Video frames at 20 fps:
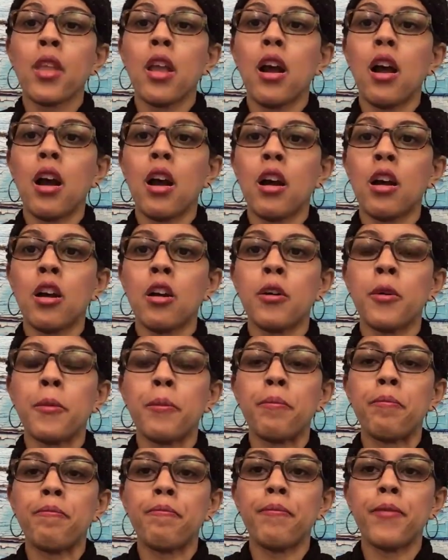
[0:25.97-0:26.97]

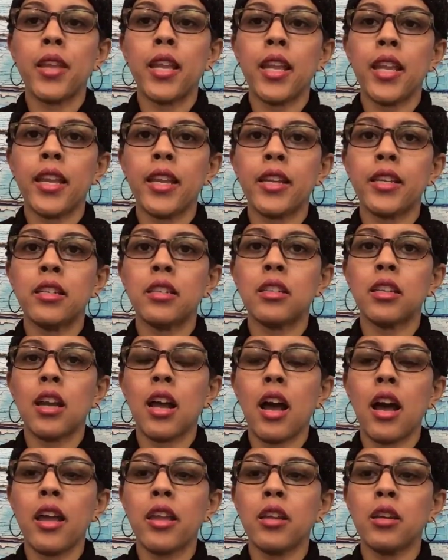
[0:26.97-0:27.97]
Um, and
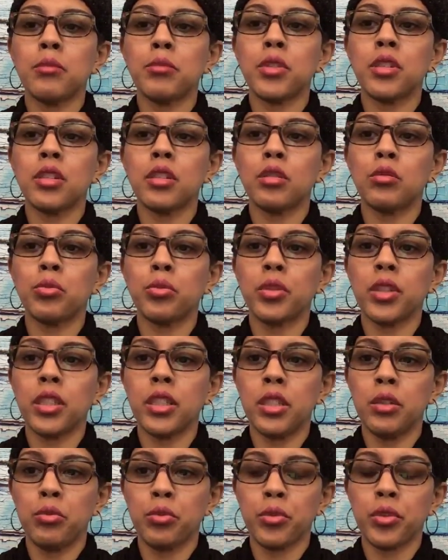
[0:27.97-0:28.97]
I am just
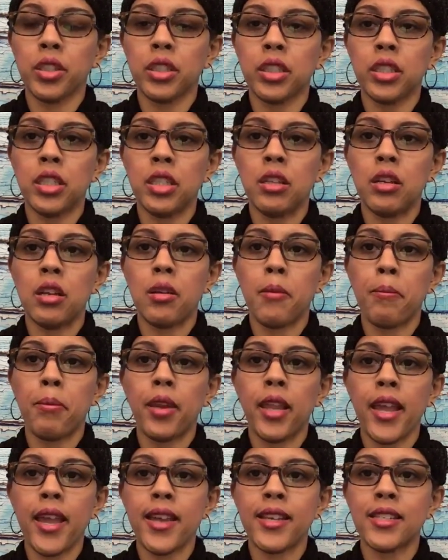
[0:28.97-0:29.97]
really, really
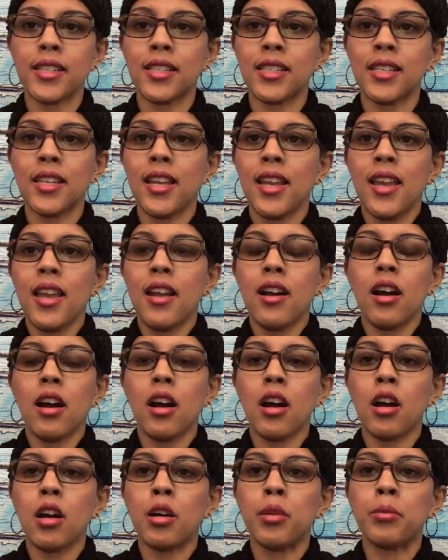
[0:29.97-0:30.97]
blessed
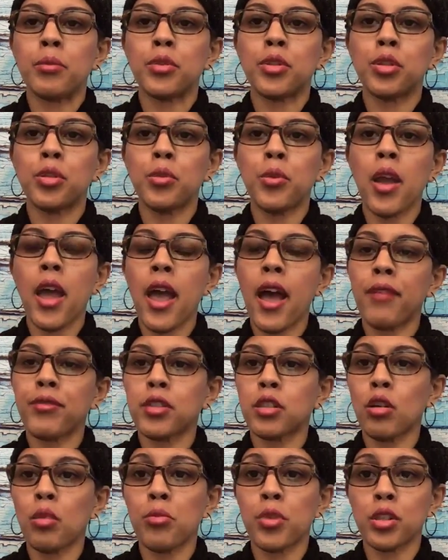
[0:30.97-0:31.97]
um, to have
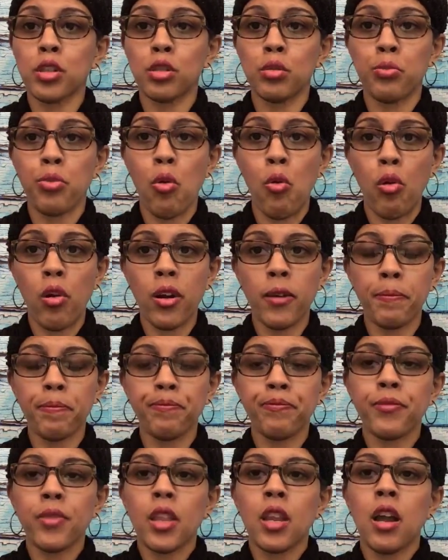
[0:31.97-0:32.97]
so much support.
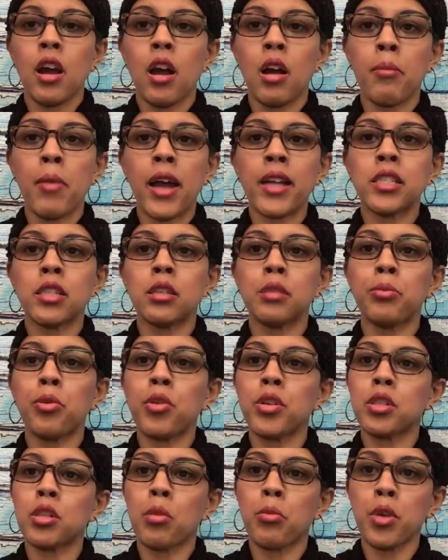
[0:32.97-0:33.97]
Um, I support
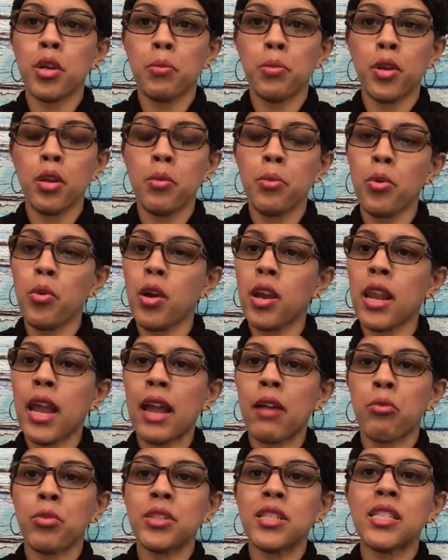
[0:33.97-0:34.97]
so many people and I
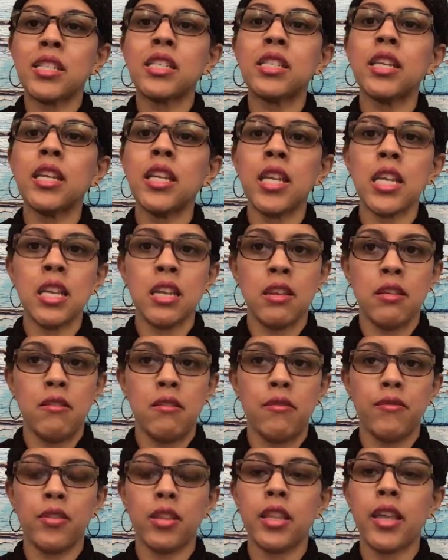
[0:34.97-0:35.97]
receive
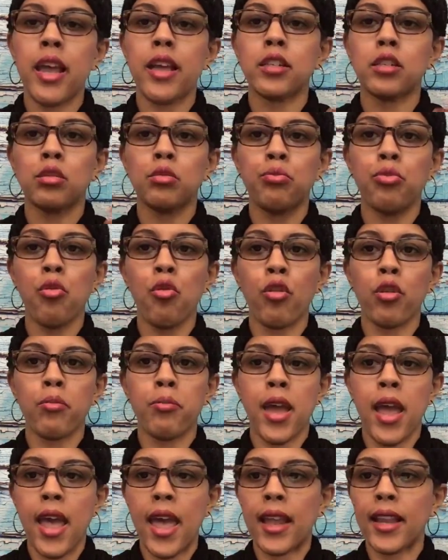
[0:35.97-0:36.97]
that support
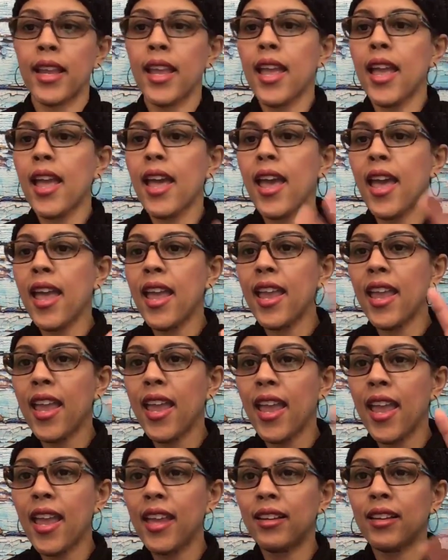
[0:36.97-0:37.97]
back. Hey,
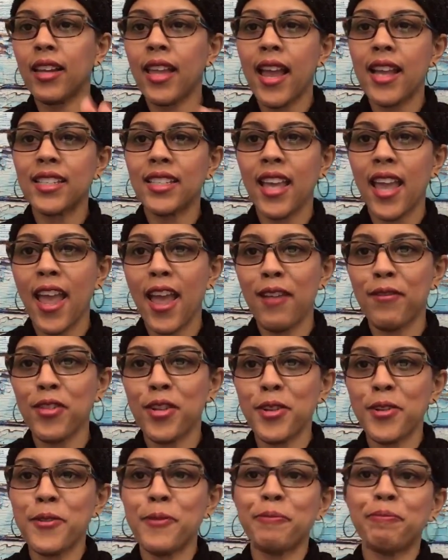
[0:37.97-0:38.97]
Ed, glad to have
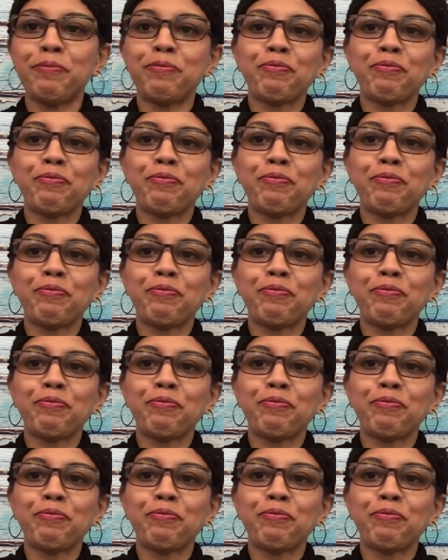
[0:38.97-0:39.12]
you.